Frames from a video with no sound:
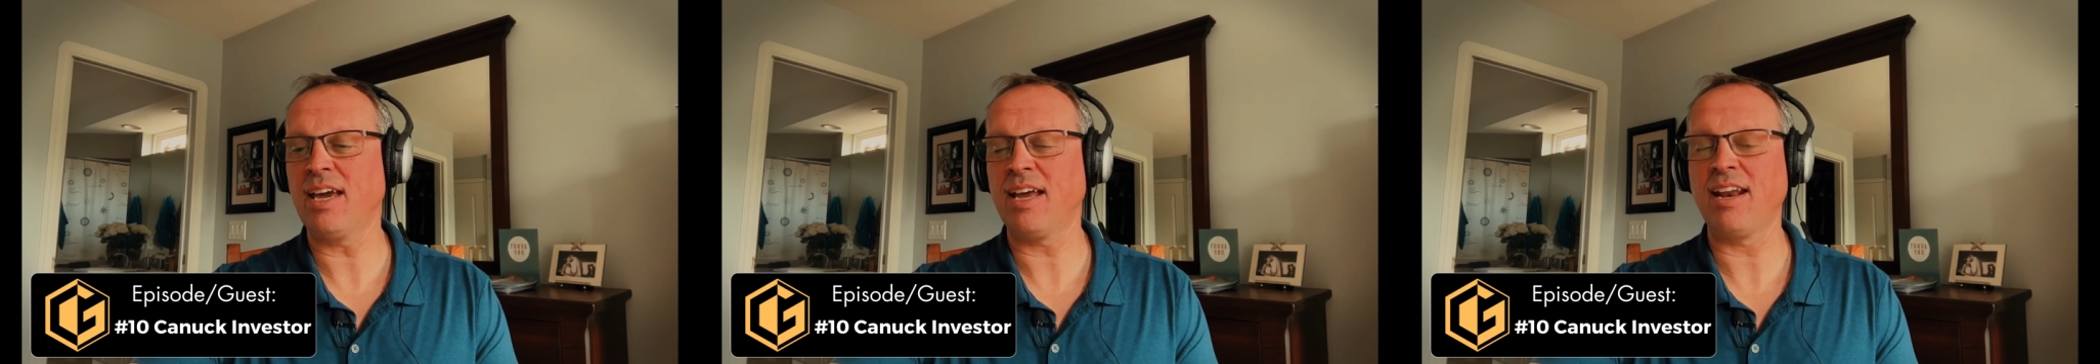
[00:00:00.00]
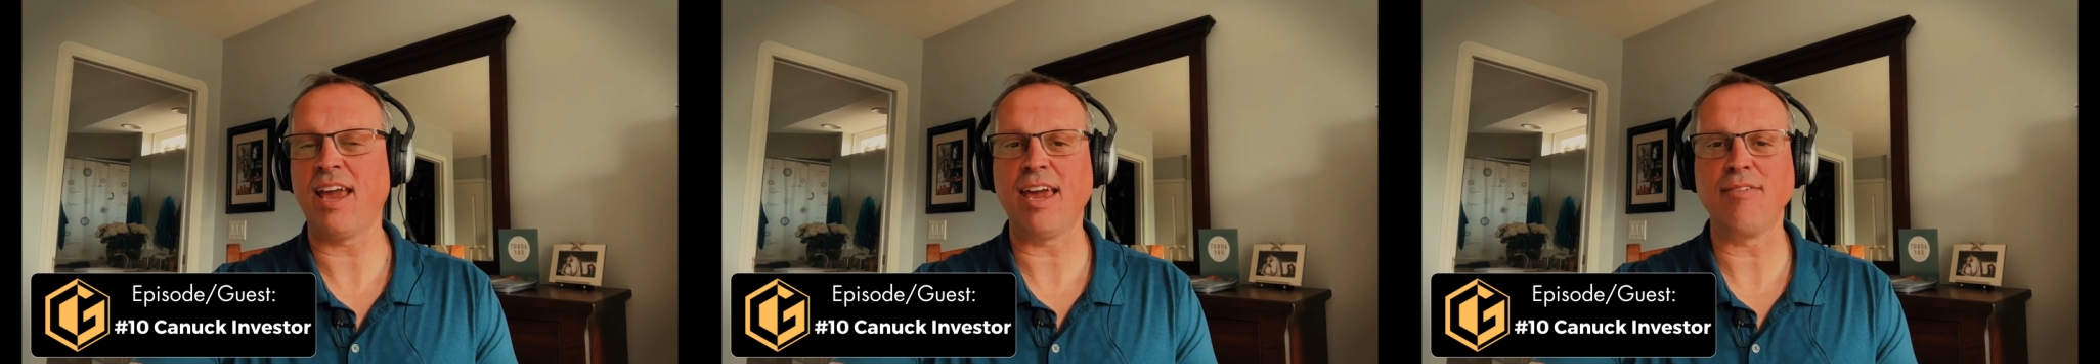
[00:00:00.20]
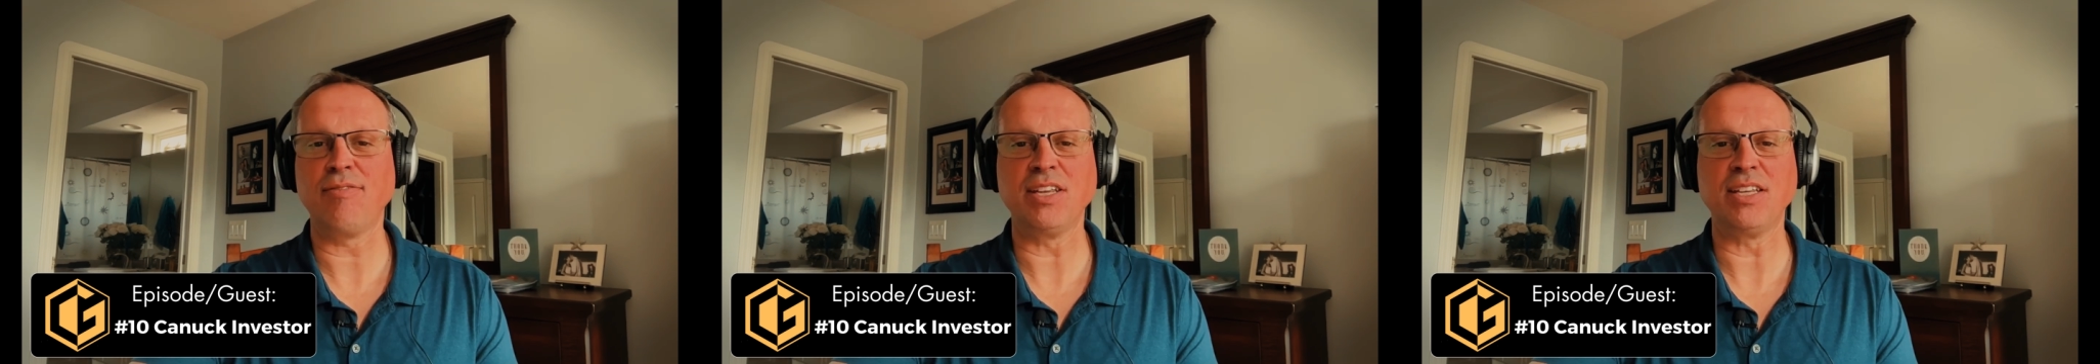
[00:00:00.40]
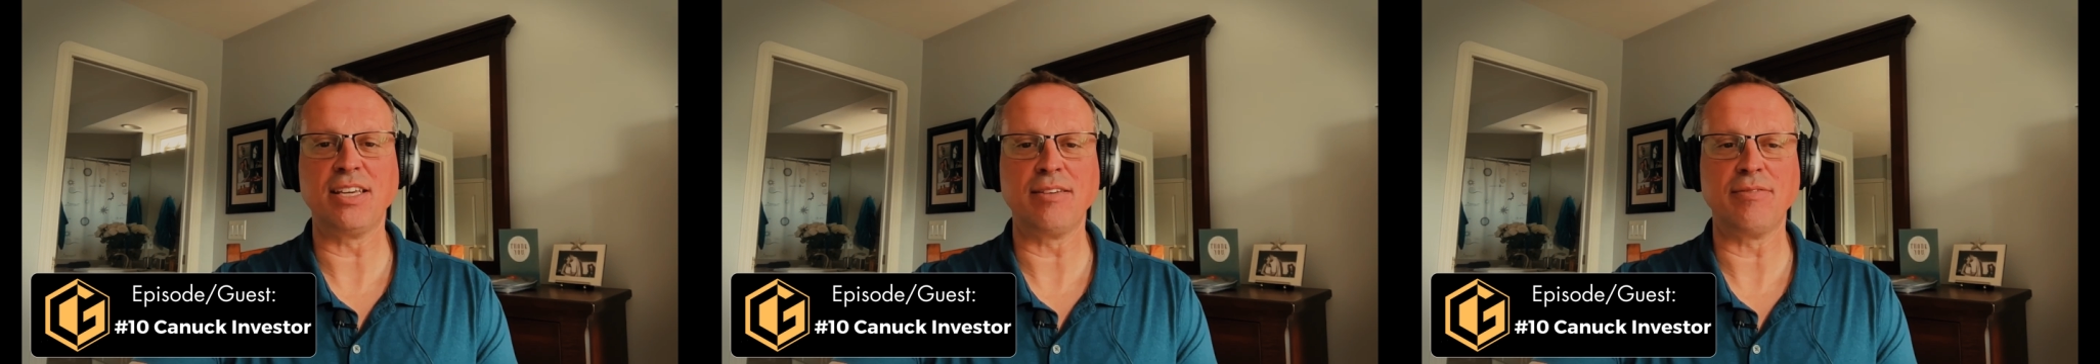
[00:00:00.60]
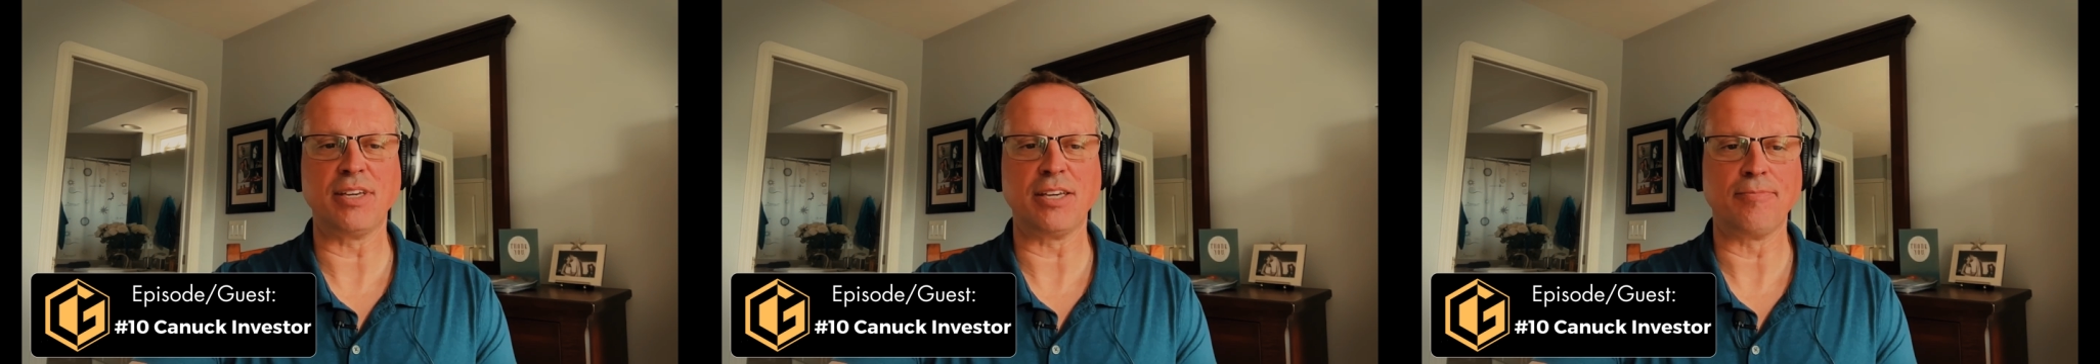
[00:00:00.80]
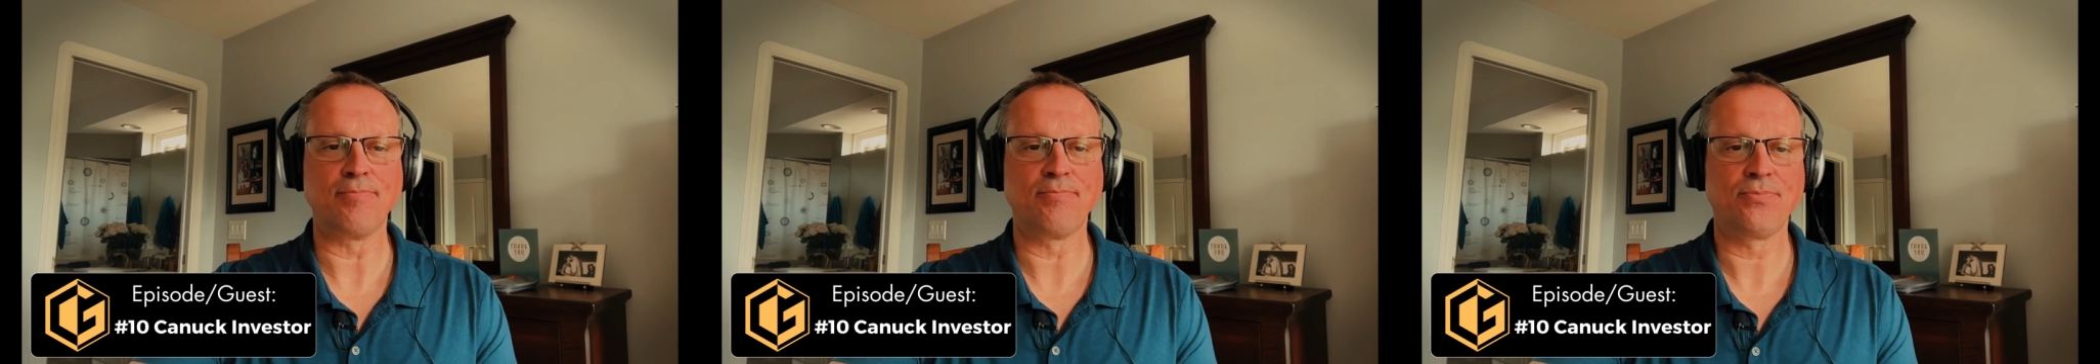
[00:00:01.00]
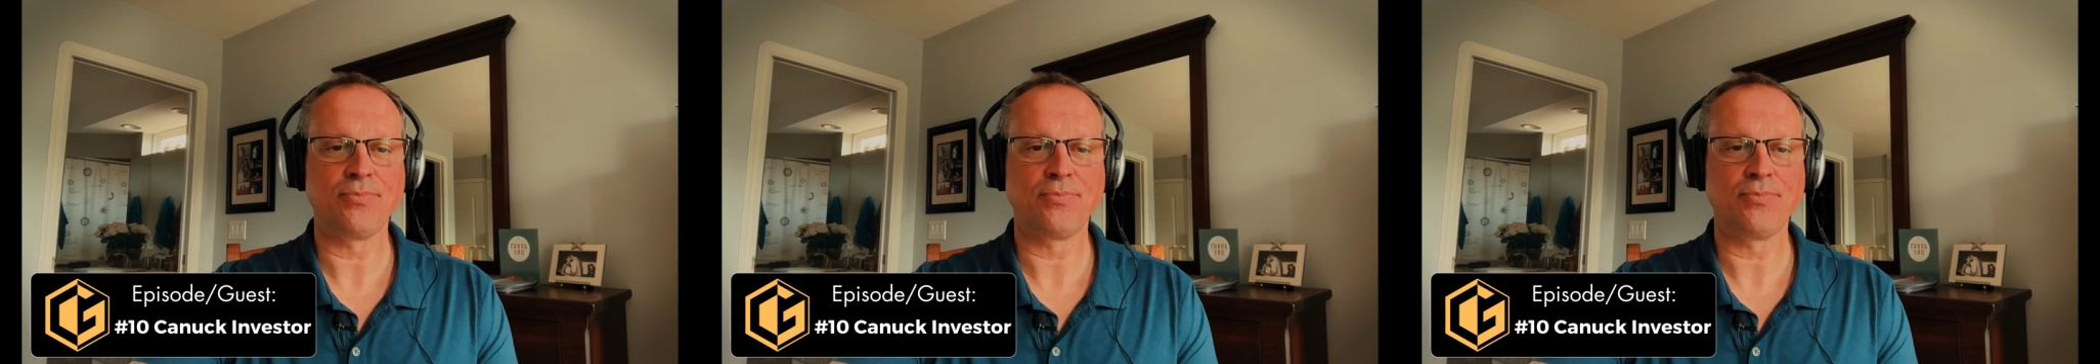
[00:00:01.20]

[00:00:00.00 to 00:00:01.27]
and AVDV.